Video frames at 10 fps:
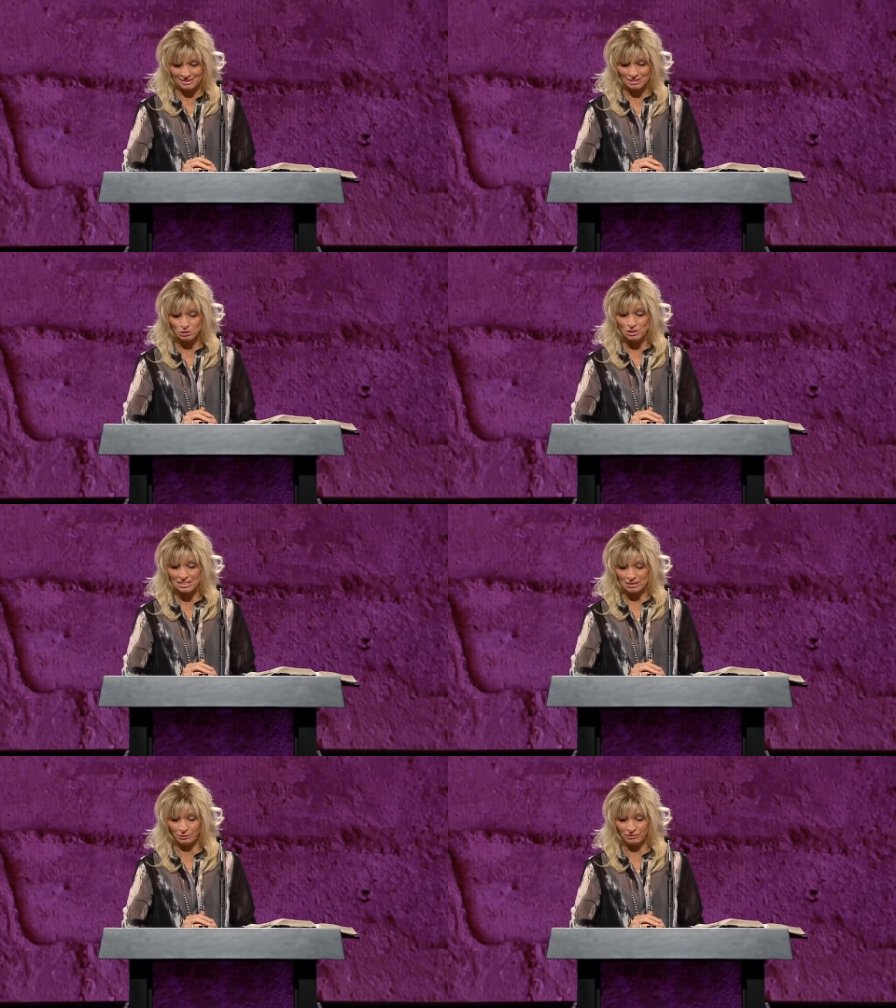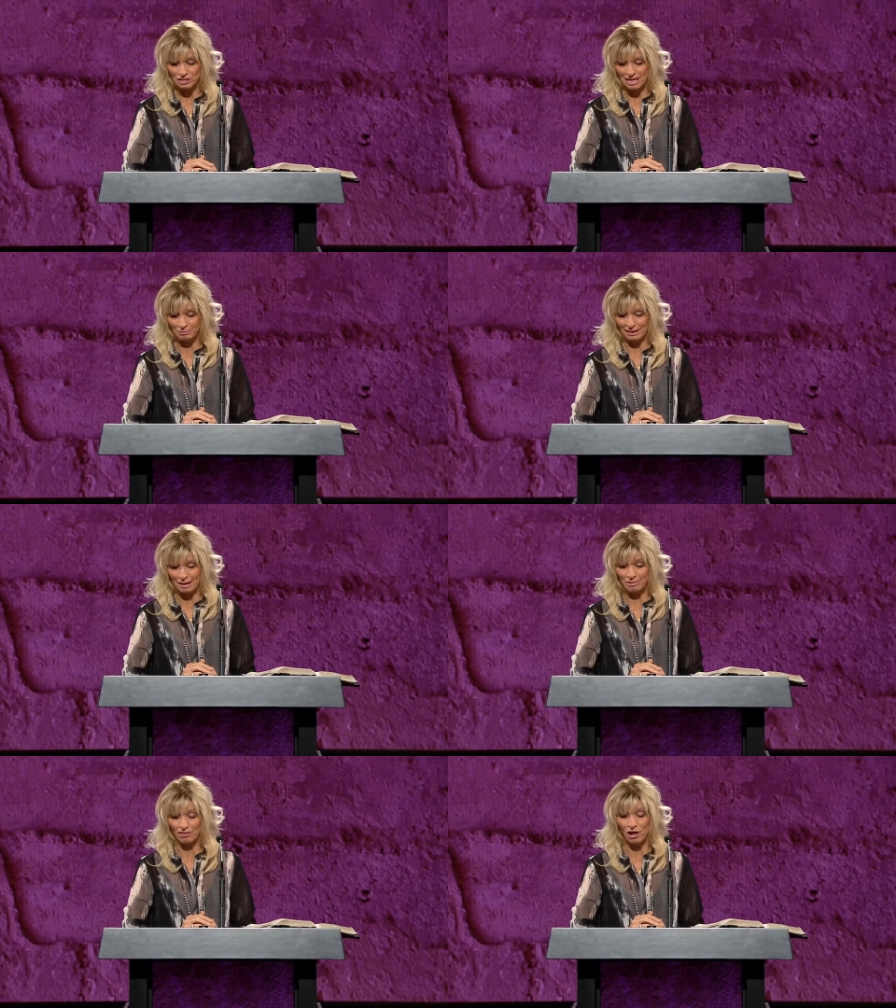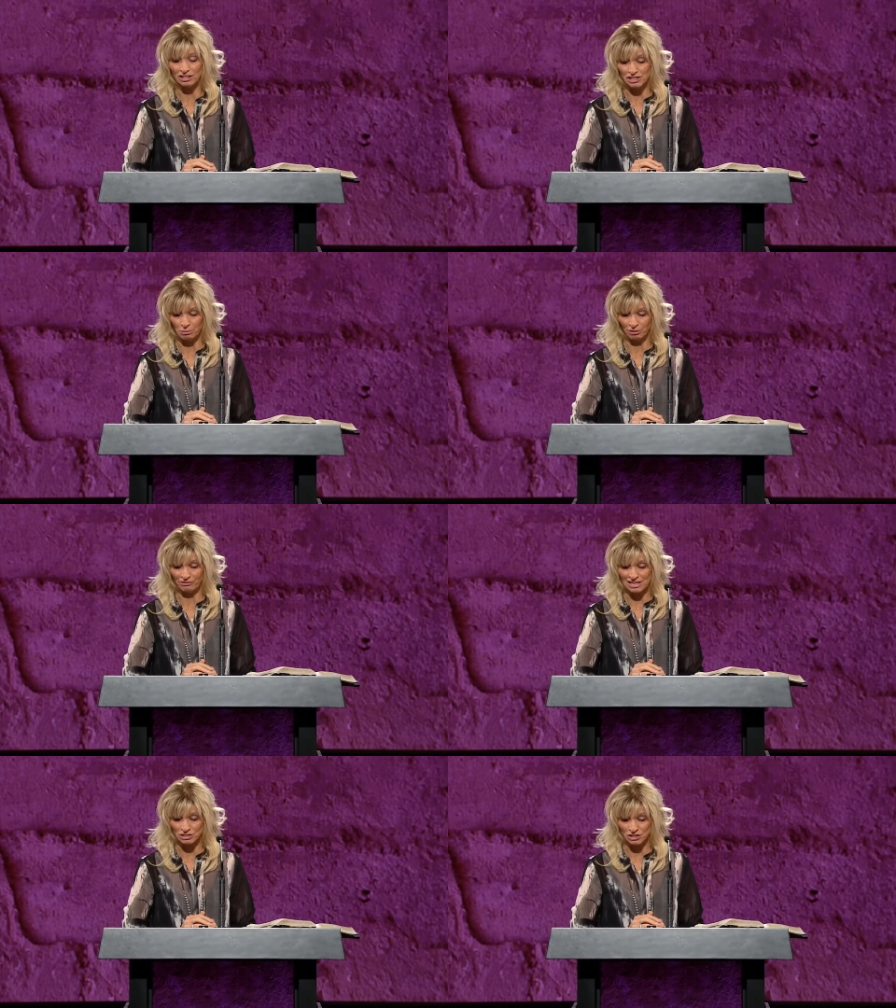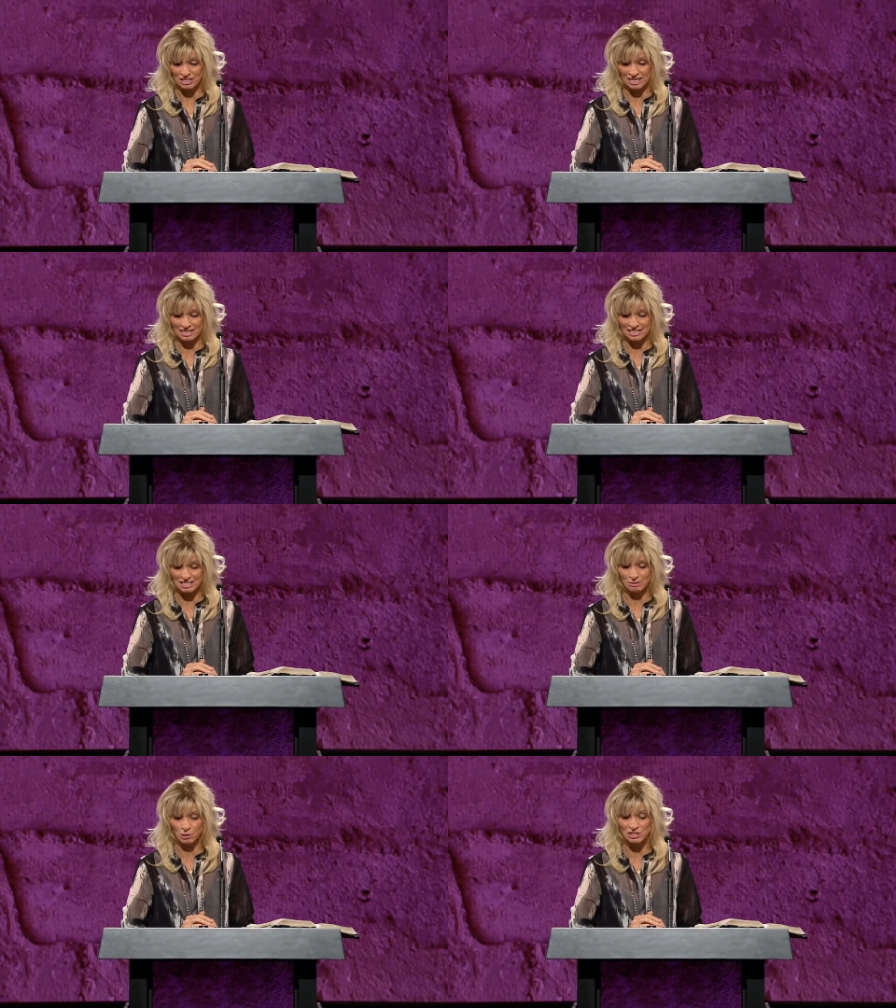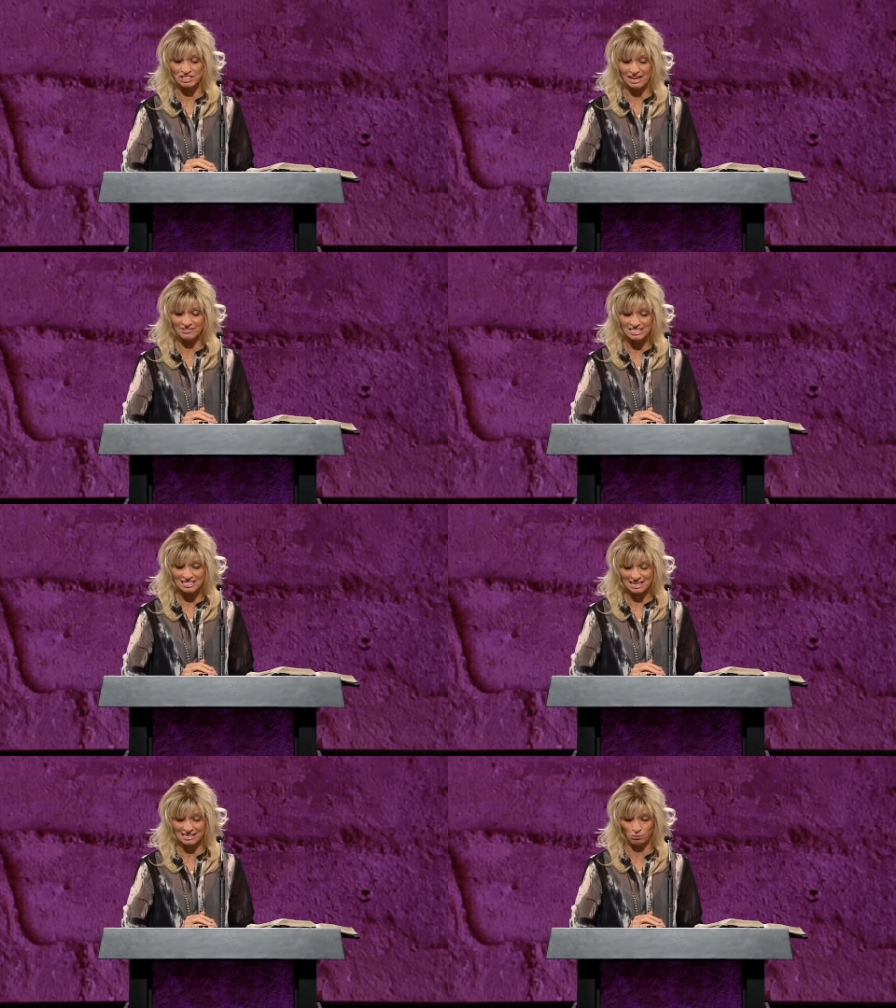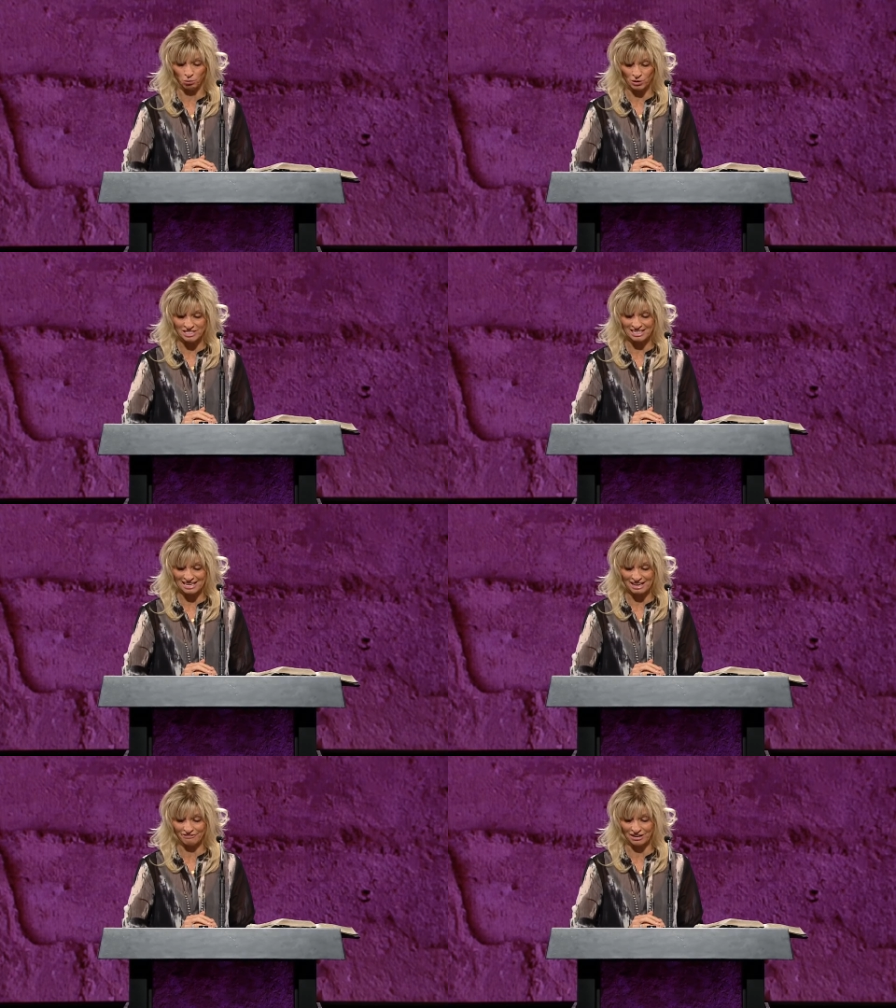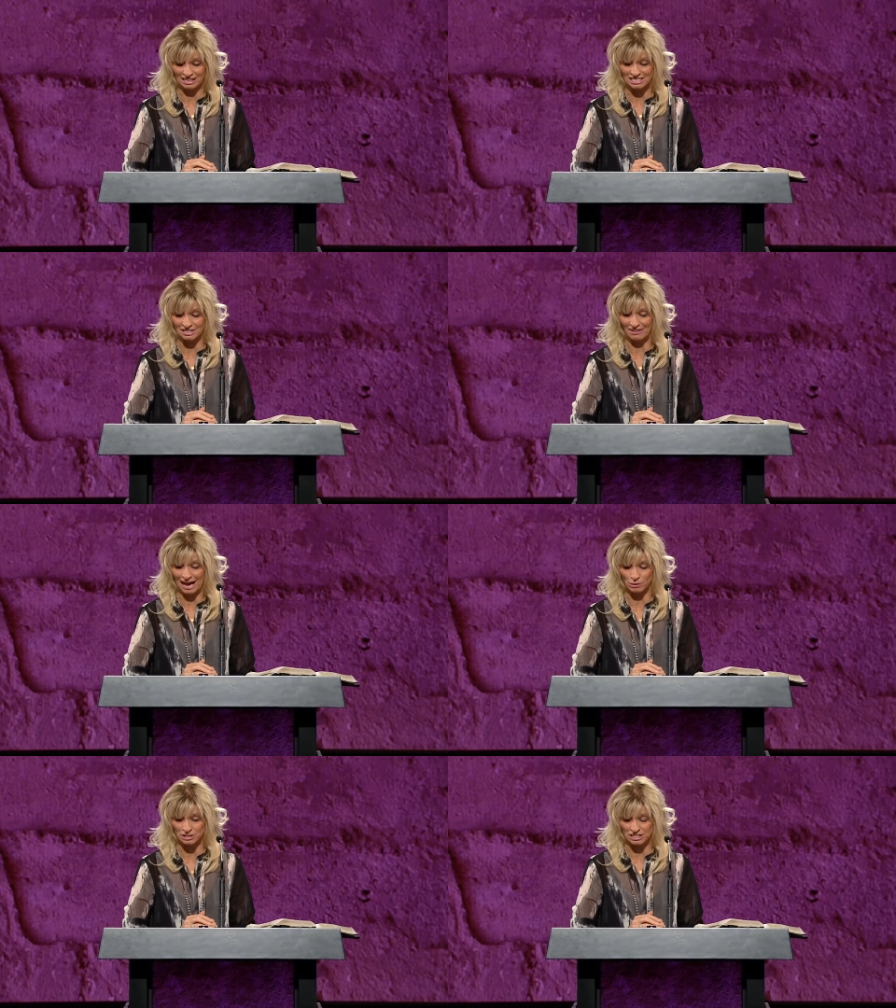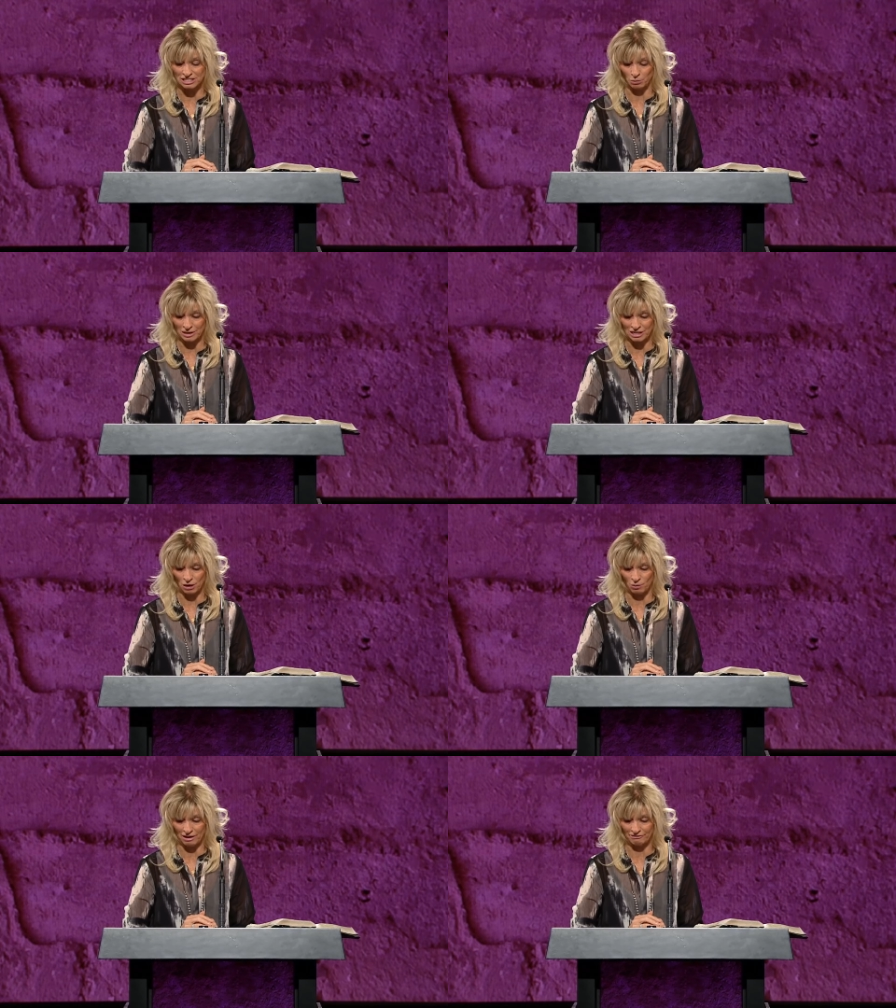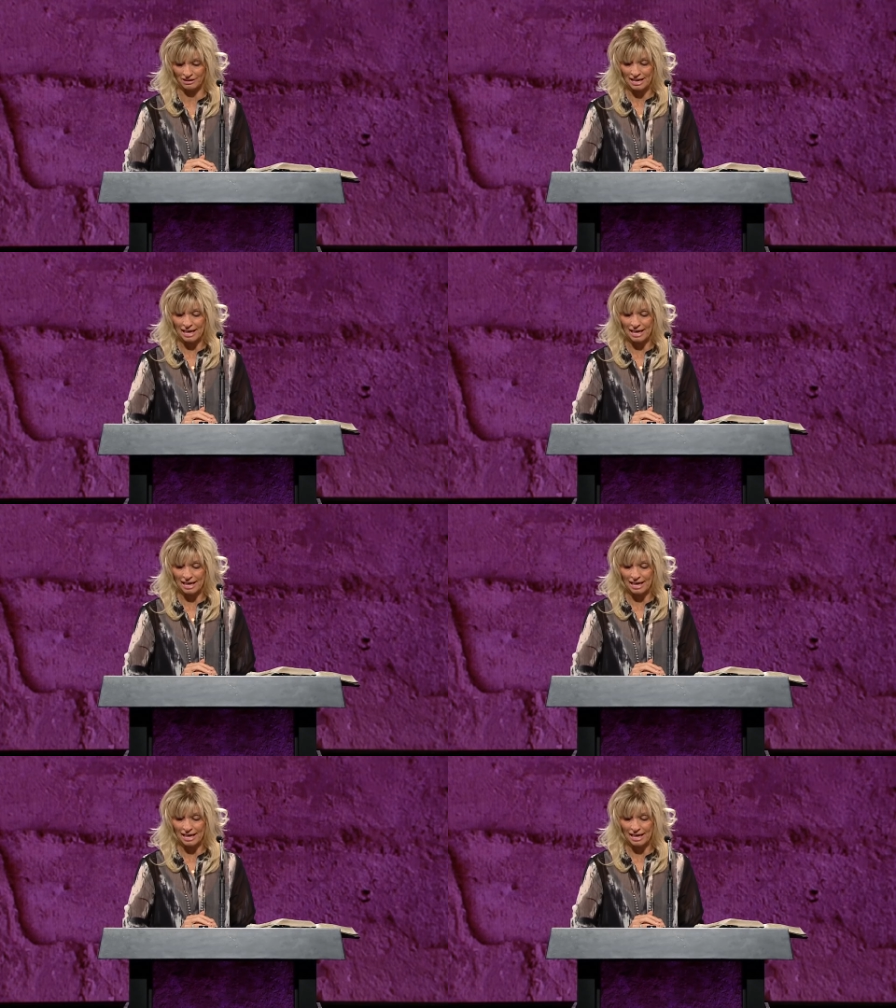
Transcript: UC Riverside plant pathology professor said it's the most devastating wood decay fungus of houses that we know of.